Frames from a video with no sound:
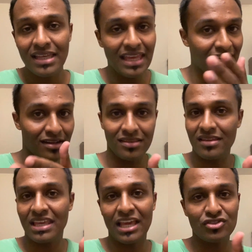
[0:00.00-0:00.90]
In
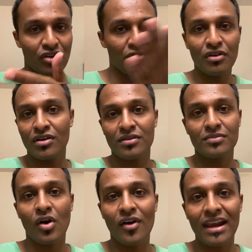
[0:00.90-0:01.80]
the case of an
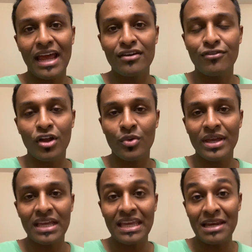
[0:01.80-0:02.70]
online
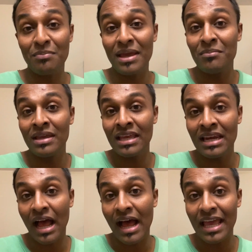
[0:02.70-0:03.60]
following, it may
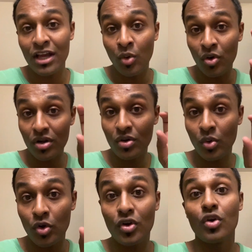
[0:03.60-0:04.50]
mean I
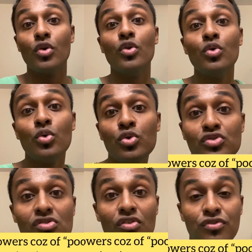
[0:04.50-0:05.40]
quote-unquote
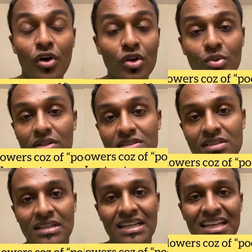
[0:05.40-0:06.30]
lose followers.
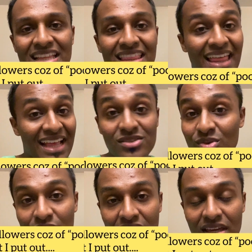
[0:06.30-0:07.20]
That's
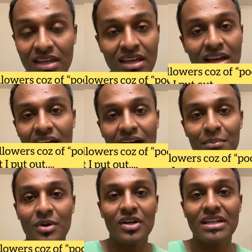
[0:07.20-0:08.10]
okay. I've
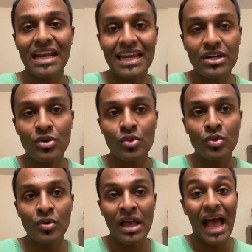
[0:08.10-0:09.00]

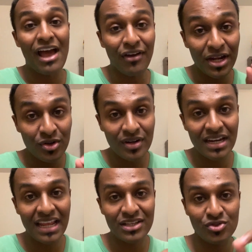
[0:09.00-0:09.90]
had to
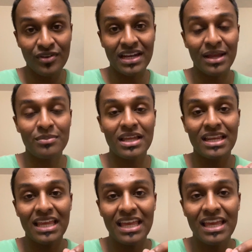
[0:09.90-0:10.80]
realize over time that
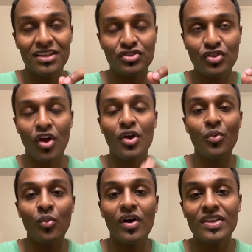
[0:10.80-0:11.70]
it's not
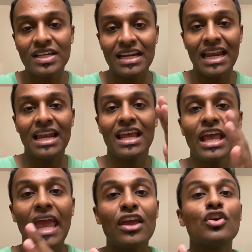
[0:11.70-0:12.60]
worth creating
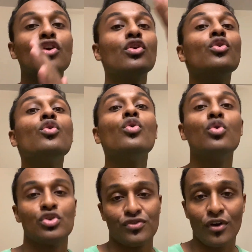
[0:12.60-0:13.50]
a
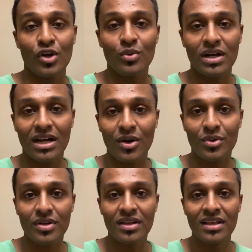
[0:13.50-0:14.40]
huge follower
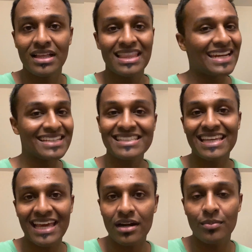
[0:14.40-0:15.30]
count that doesn't
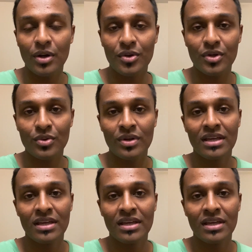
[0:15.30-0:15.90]
care about you.